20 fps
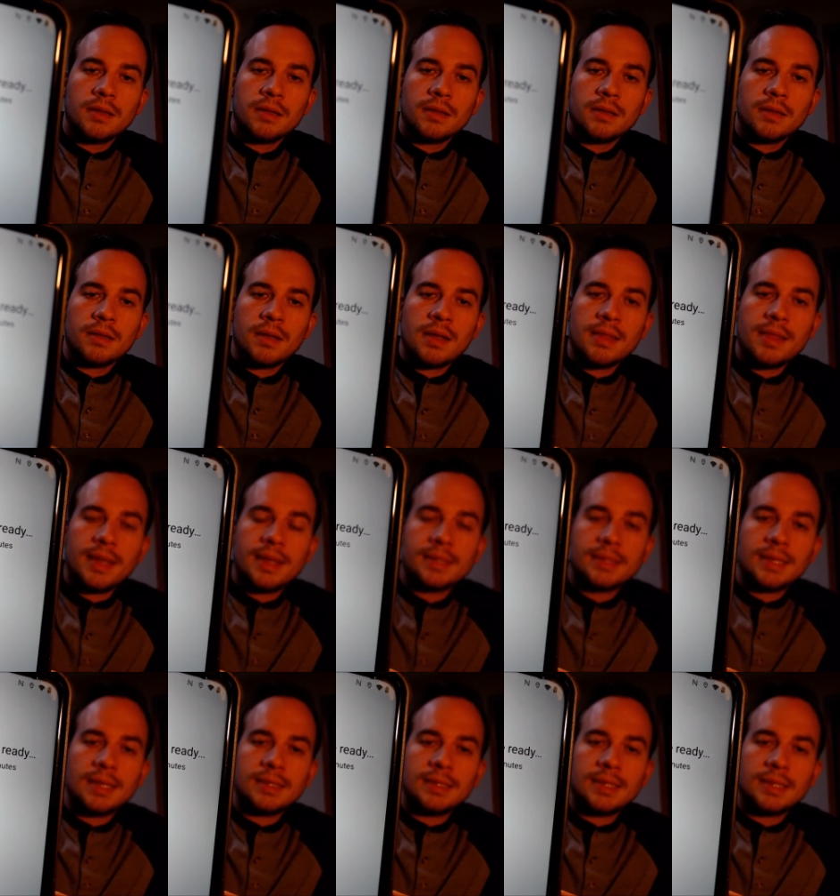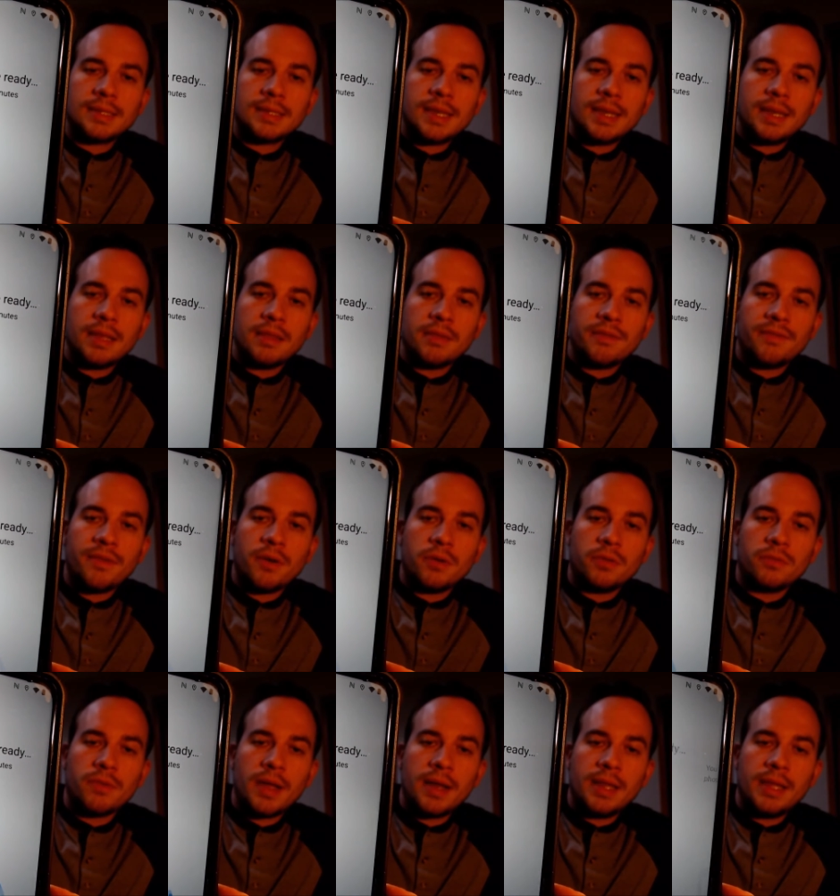and then it says that it's getting the phone
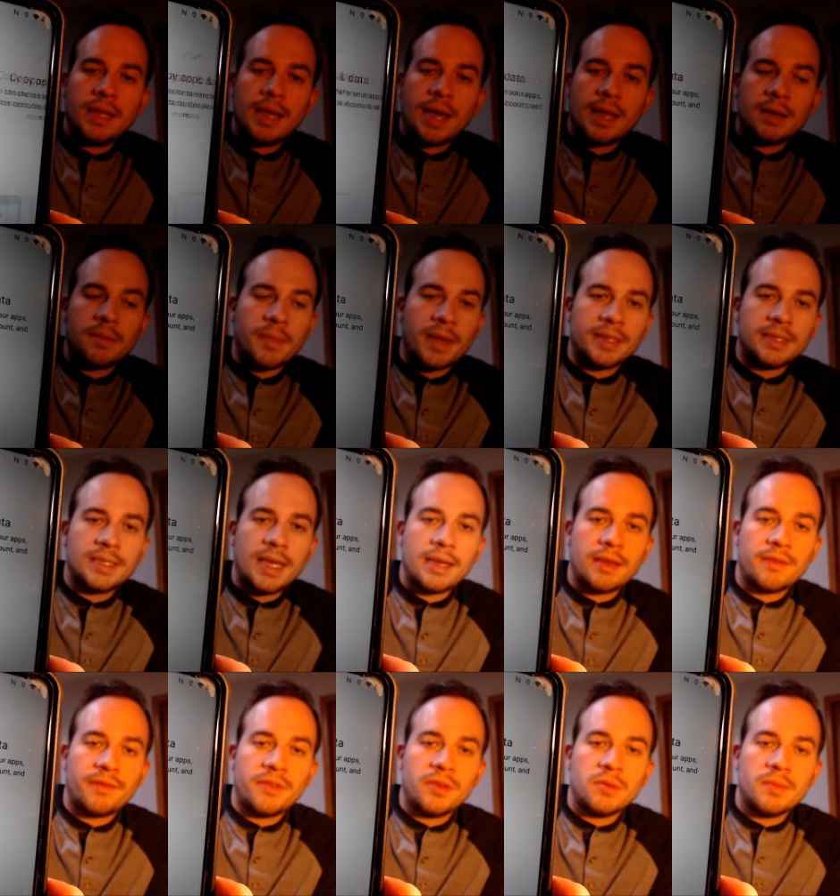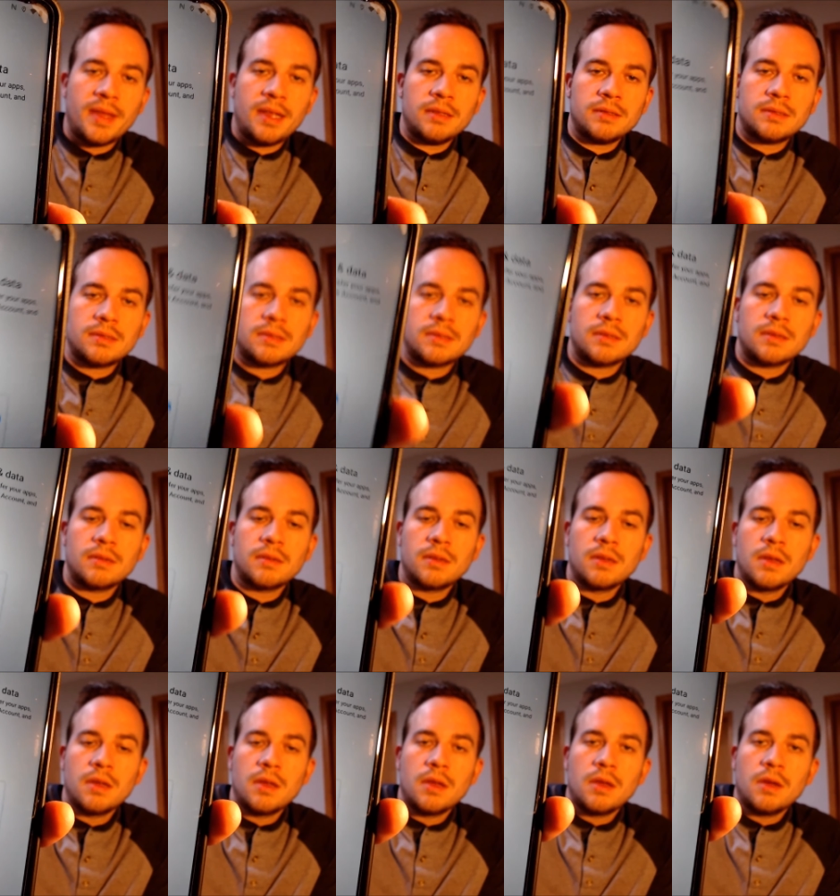ready and it may take a few minutes.
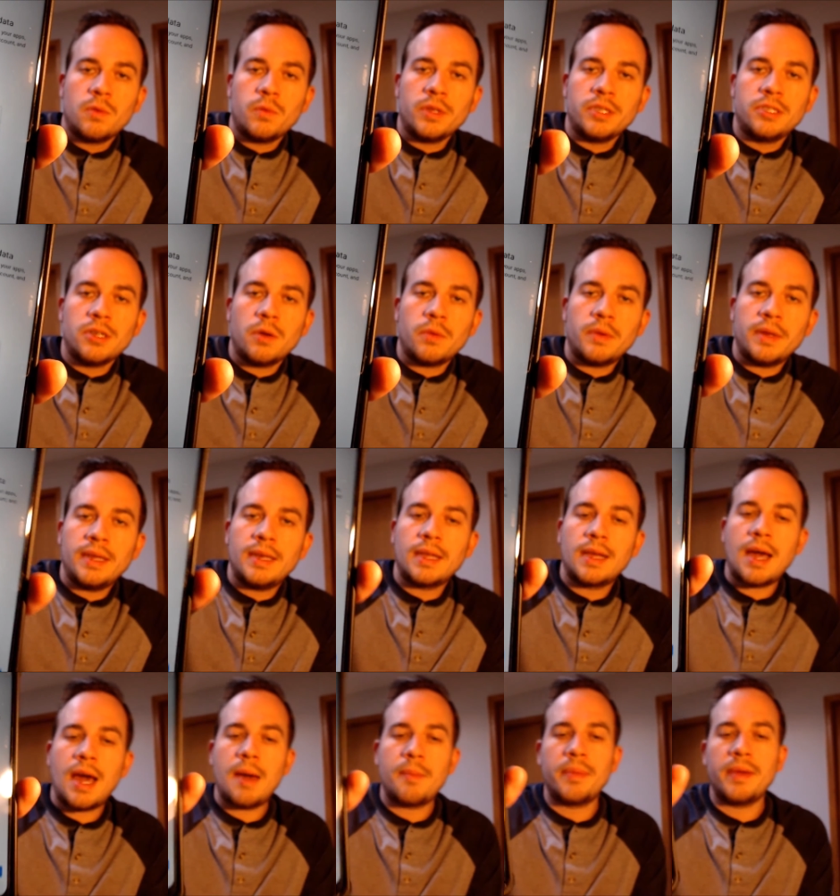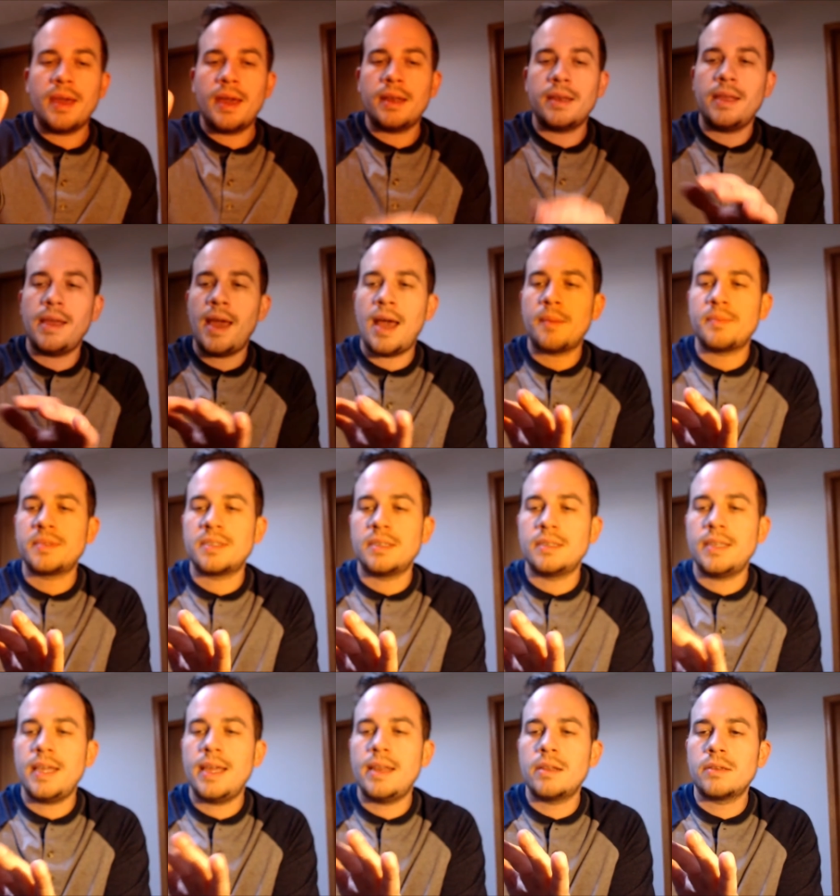We don't need to copy any apps and
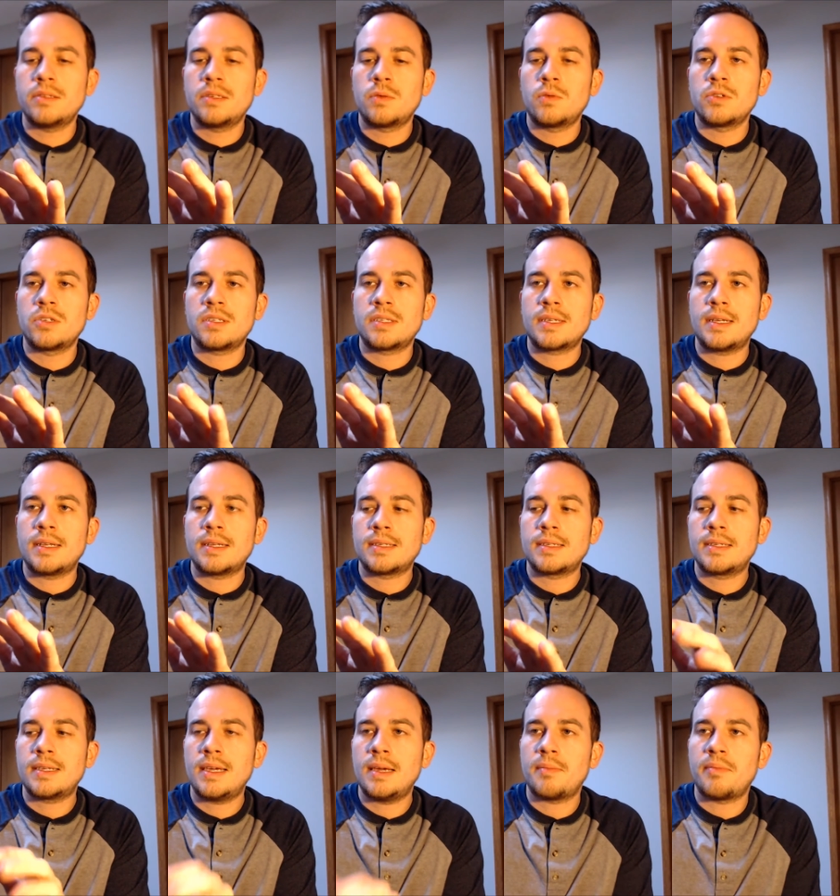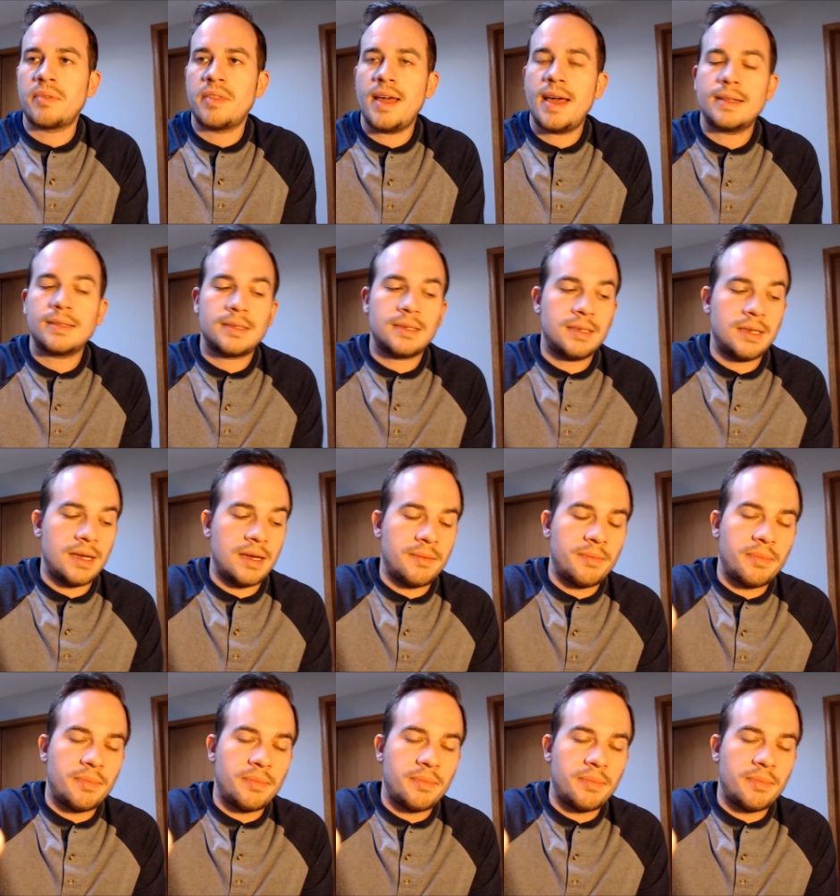data, so we're just going to skip that step.